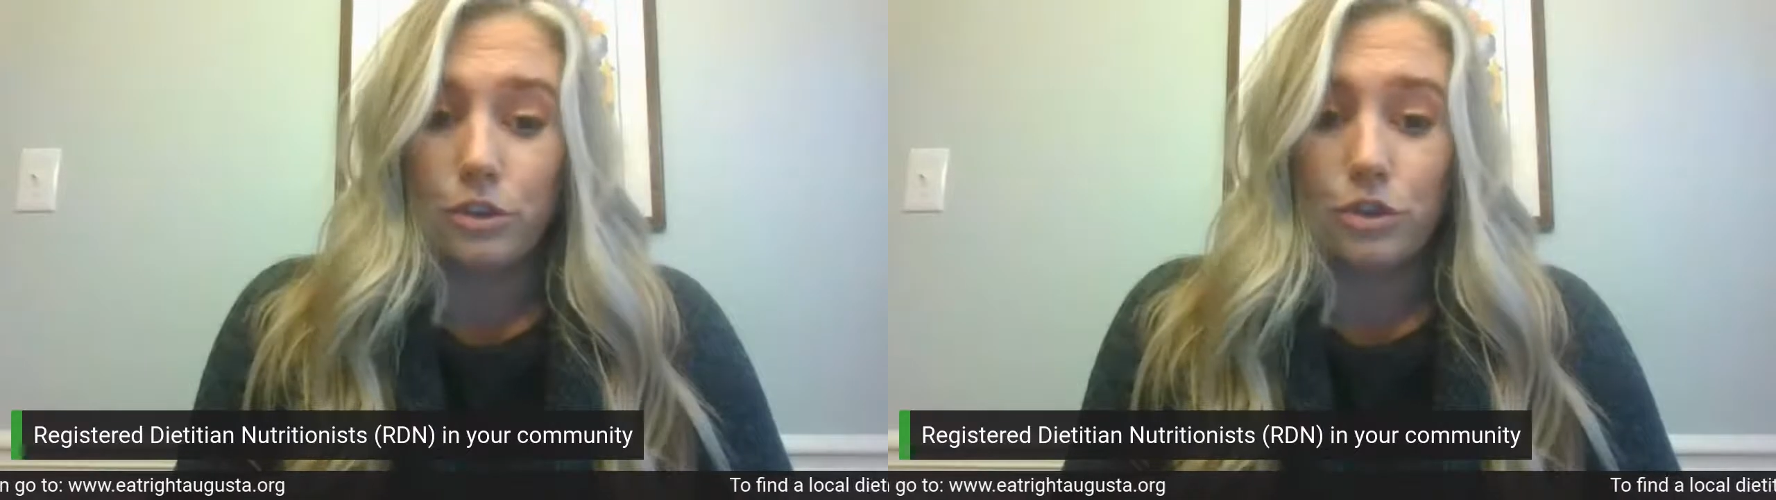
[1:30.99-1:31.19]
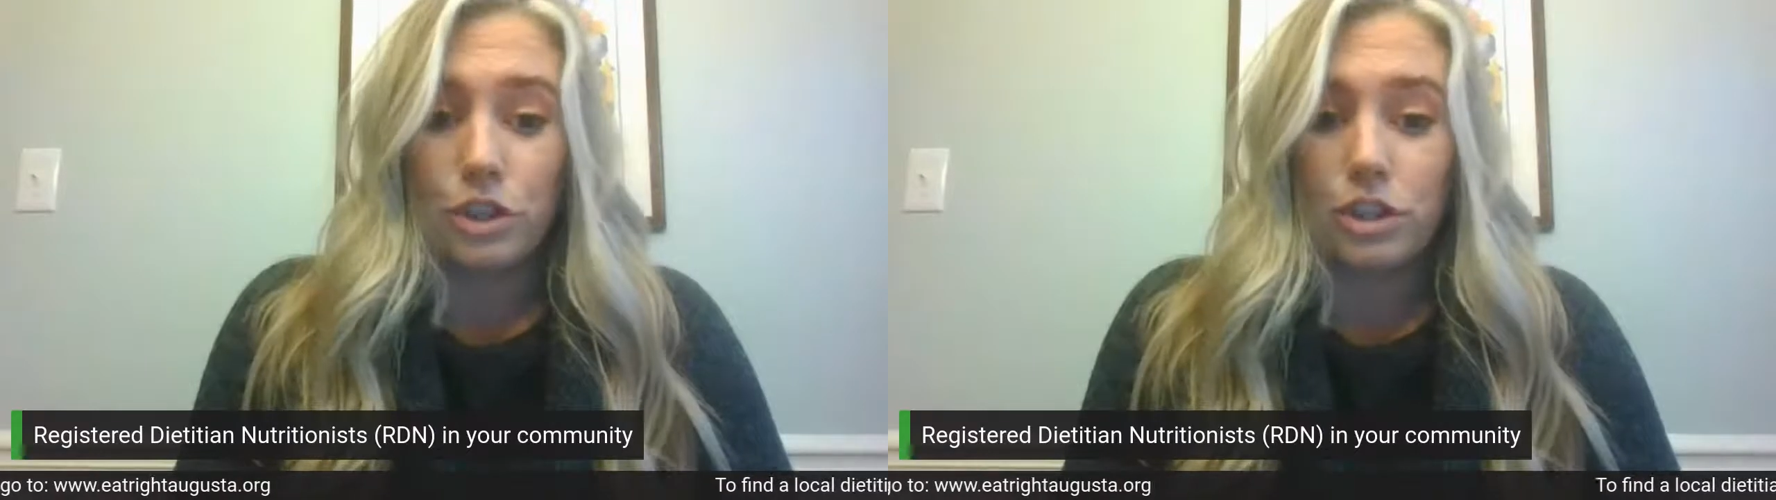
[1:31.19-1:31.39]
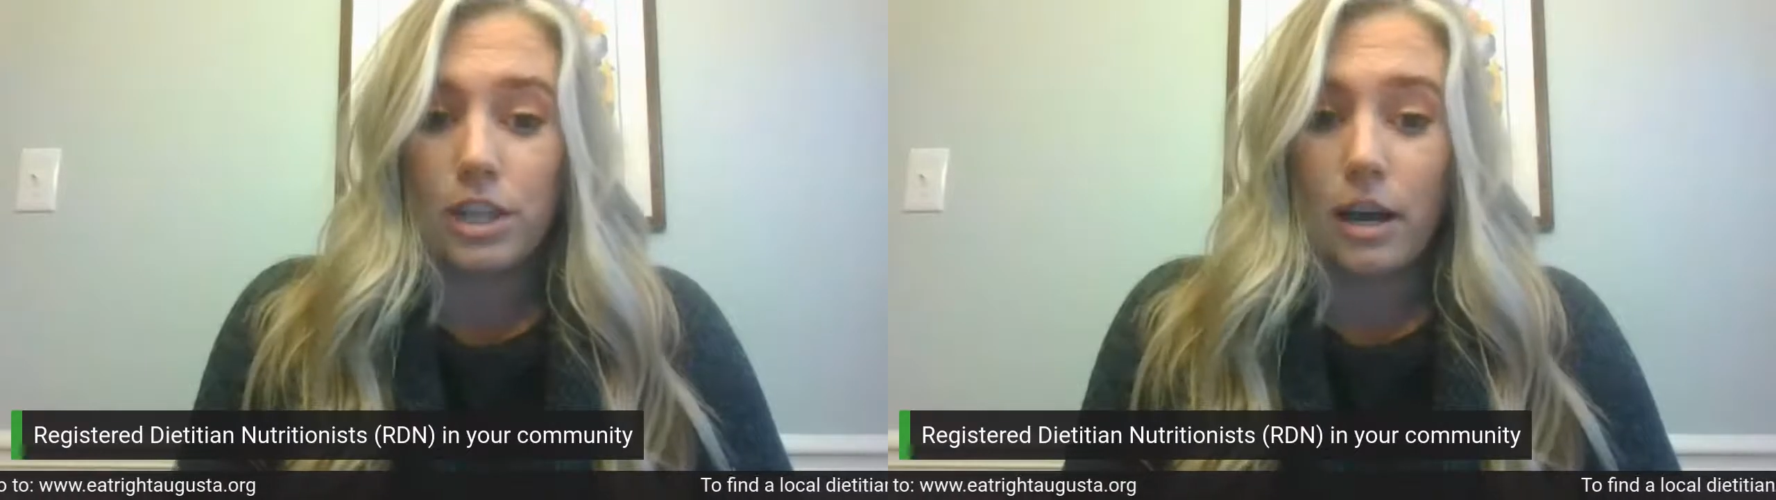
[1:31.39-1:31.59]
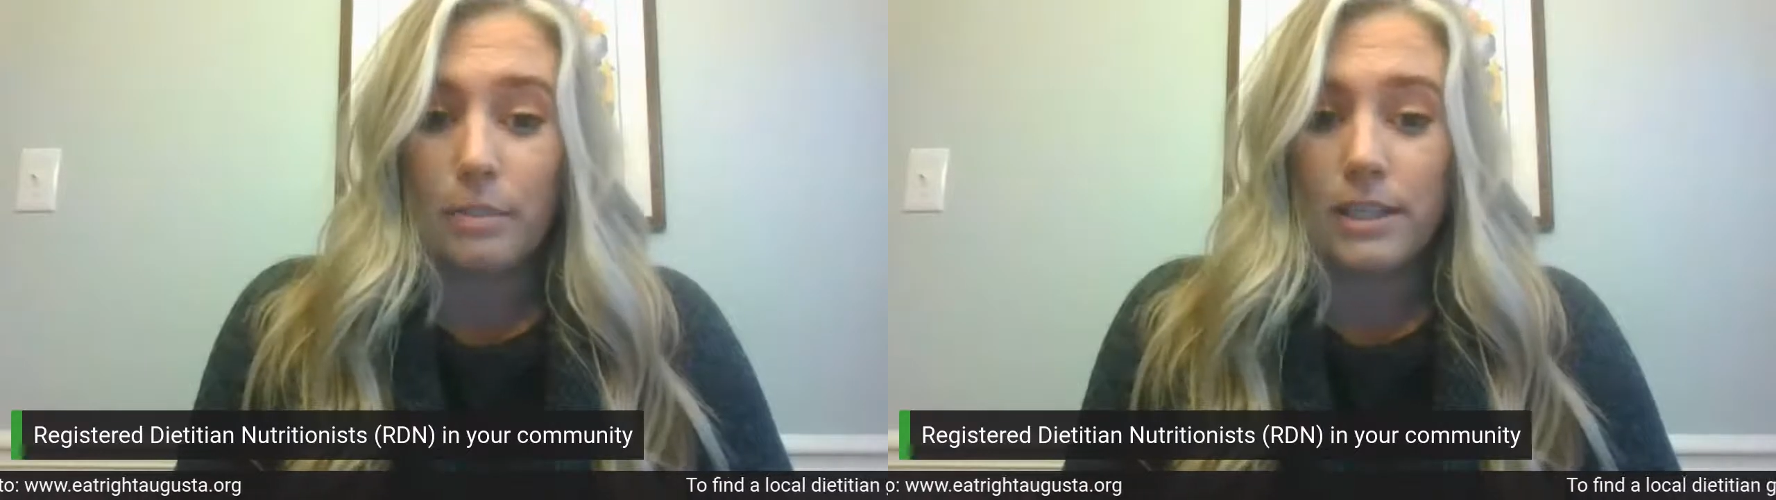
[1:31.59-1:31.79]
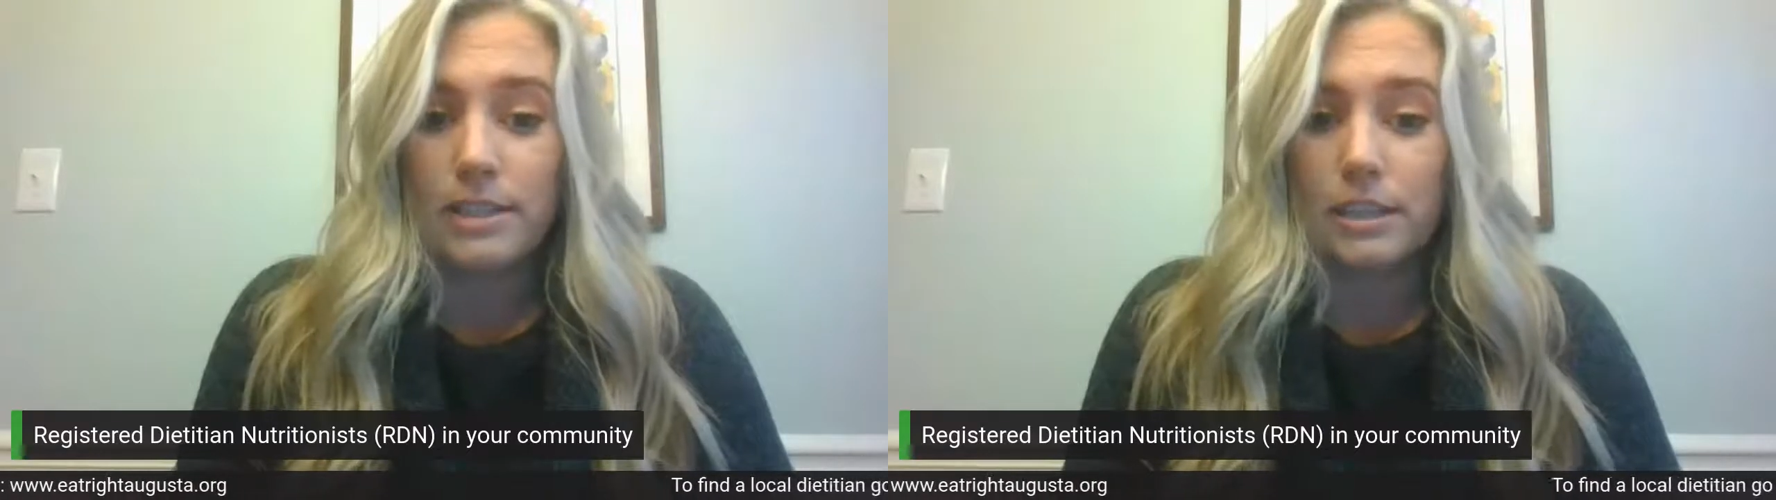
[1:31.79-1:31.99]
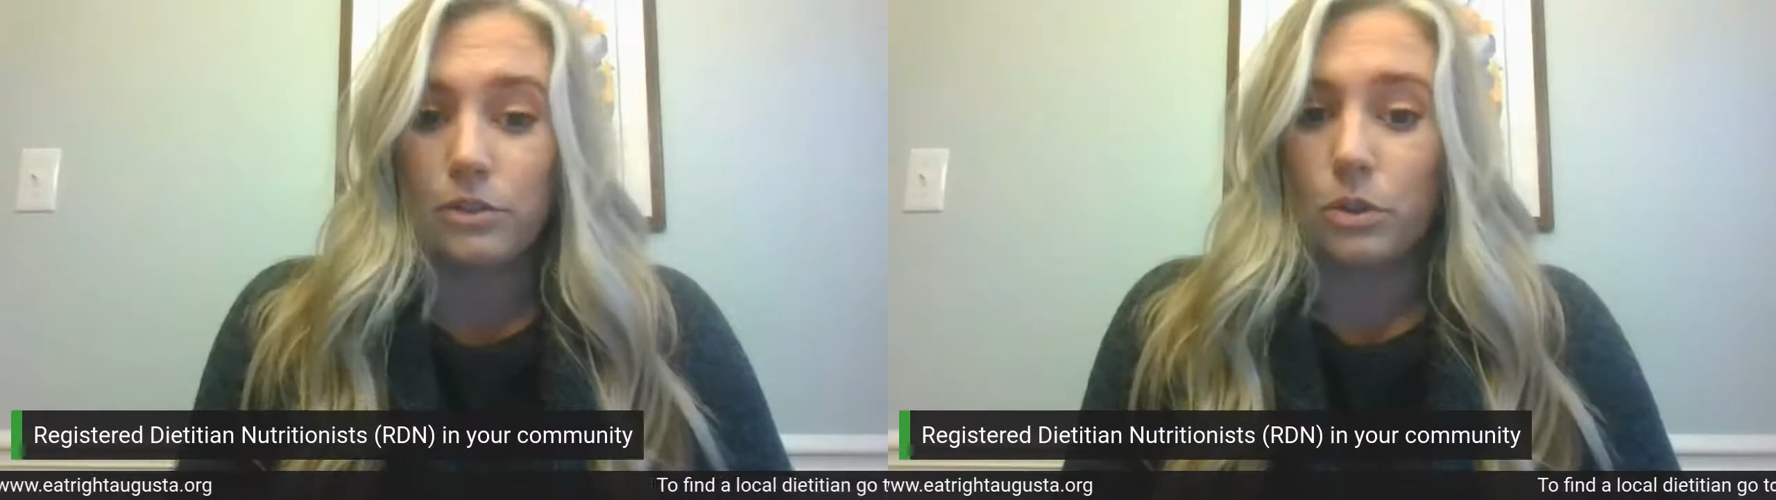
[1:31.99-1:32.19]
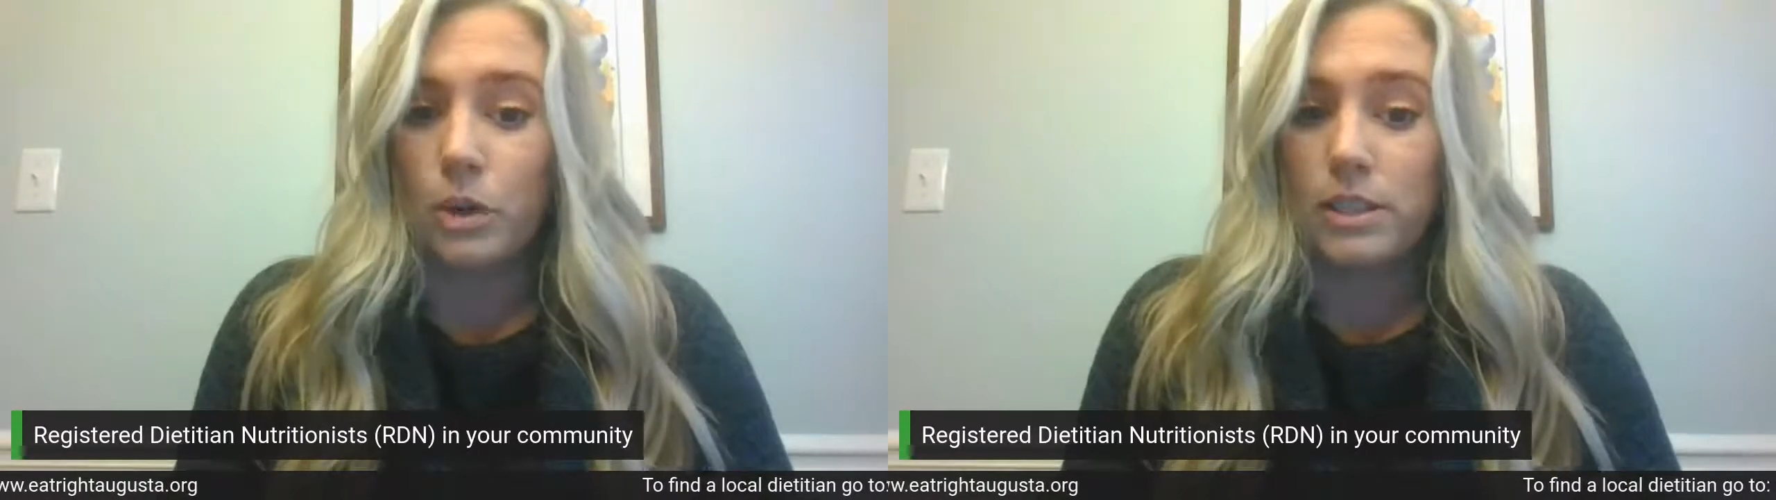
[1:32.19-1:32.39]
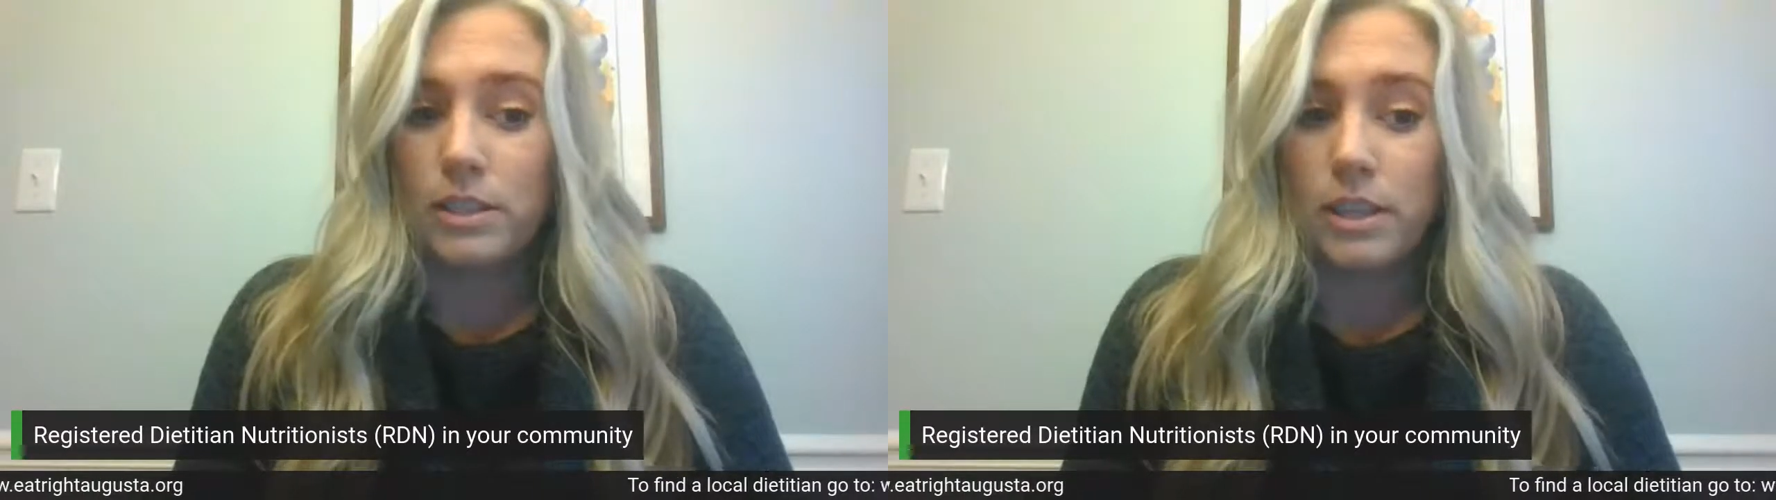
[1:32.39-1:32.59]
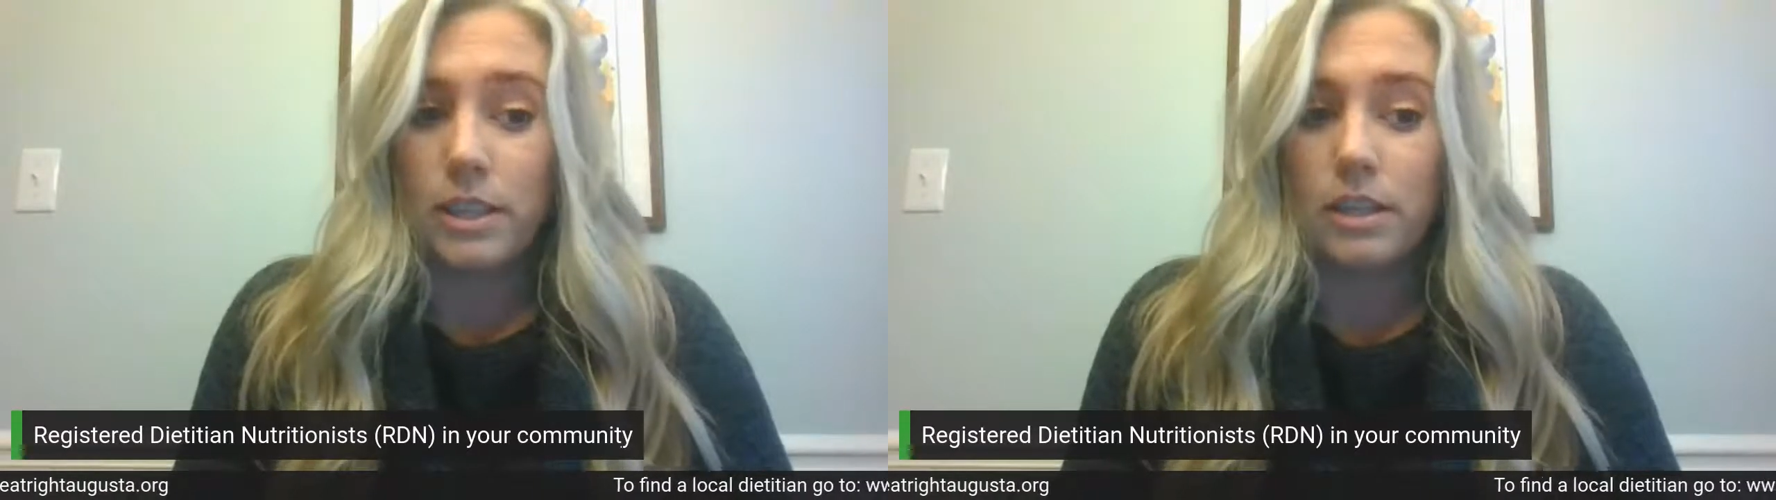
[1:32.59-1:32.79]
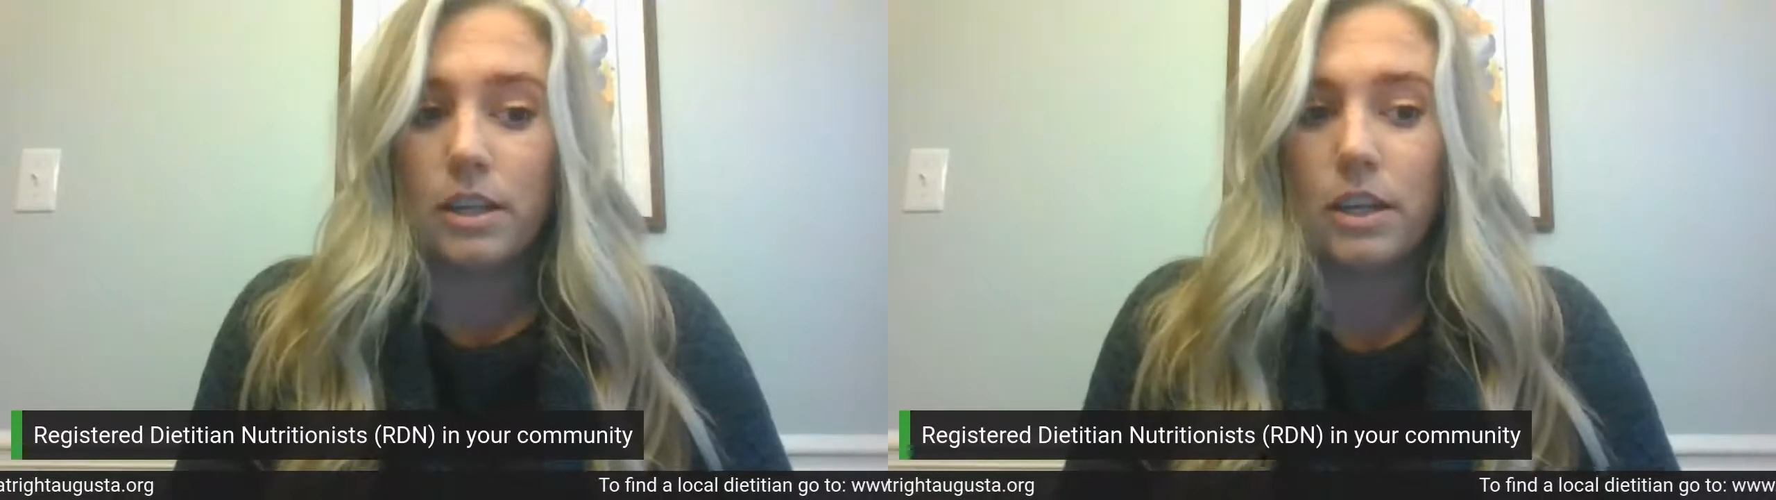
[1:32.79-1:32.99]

nutrition topics as requested,